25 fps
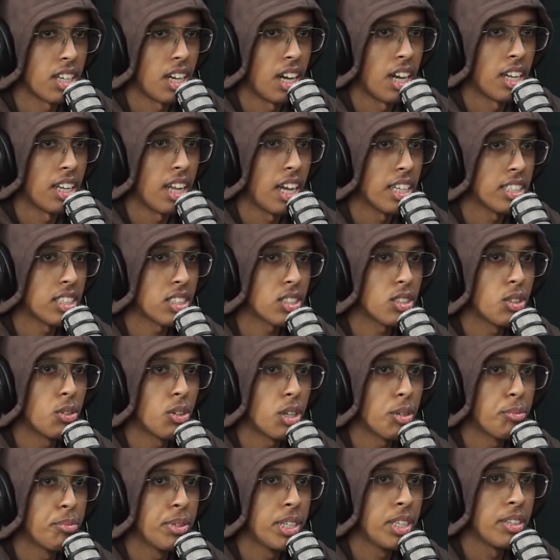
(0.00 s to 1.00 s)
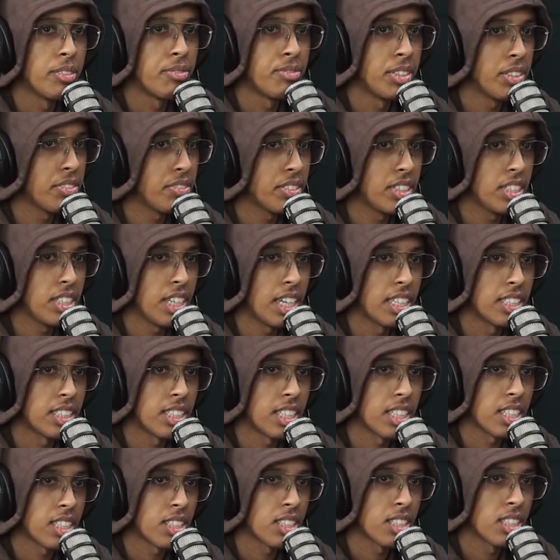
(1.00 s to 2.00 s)
I just don't want to be 50 and
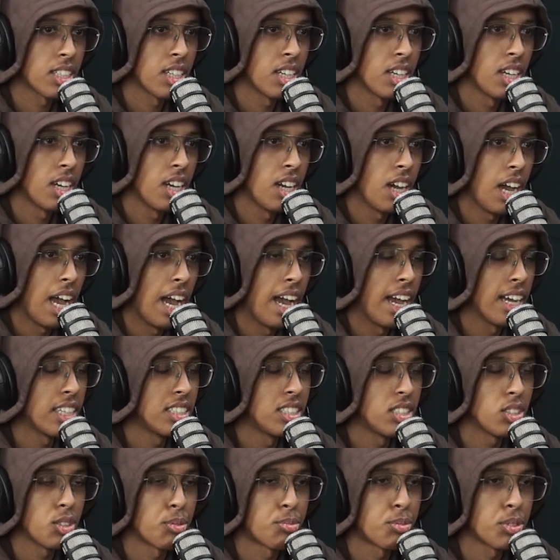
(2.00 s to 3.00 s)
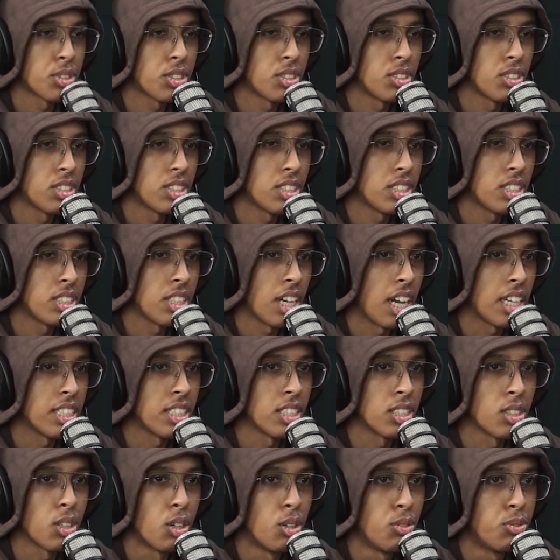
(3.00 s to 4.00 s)
think I had this opportunity. I
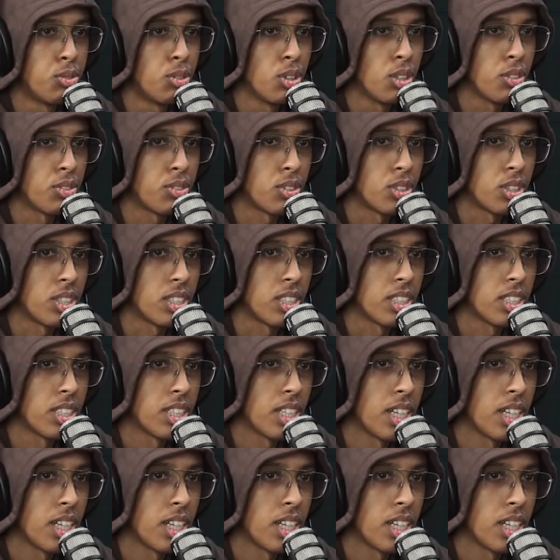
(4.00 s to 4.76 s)
didn't go fully for it.